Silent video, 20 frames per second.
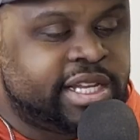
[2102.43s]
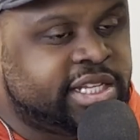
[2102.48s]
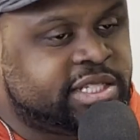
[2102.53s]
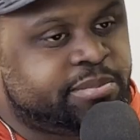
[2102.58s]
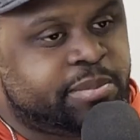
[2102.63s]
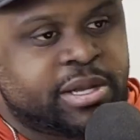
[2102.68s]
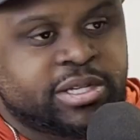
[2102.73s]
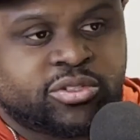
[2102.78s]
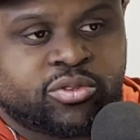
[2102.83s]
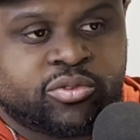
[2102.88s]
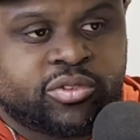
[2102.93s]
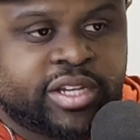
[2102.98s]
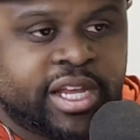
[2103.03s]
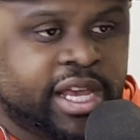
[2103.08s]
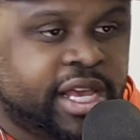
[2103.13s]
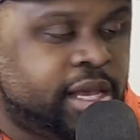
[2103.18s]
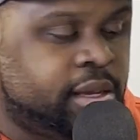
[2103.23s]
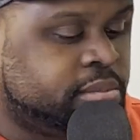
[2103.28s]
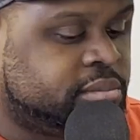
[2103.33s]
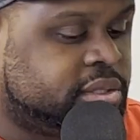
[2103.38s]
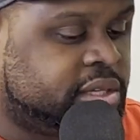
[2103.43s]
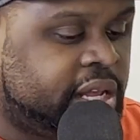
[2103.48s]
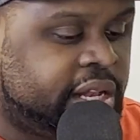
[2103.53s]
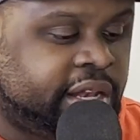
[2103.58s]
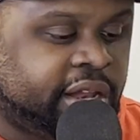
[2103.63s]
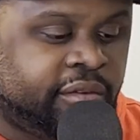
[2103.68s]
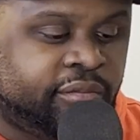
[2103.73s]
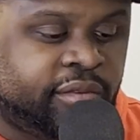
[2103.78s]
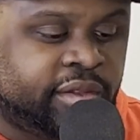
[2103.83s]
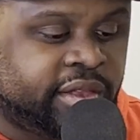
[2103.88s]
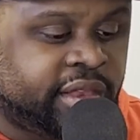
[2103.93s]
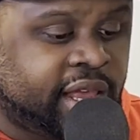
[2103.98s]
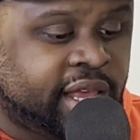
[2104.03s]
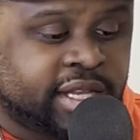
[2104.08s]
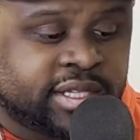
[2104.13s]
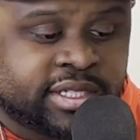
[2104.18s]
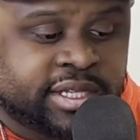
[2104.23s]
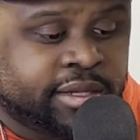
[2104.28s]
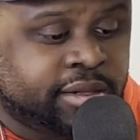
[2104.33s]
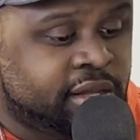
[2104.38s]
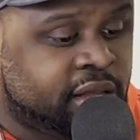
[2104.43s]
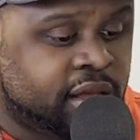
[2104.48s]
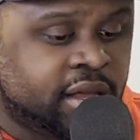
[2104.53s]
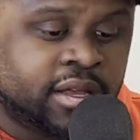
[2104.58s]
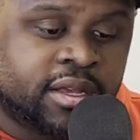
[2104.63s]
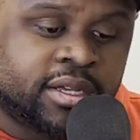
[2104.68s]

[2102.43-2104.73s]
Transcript: need special teams and different things, and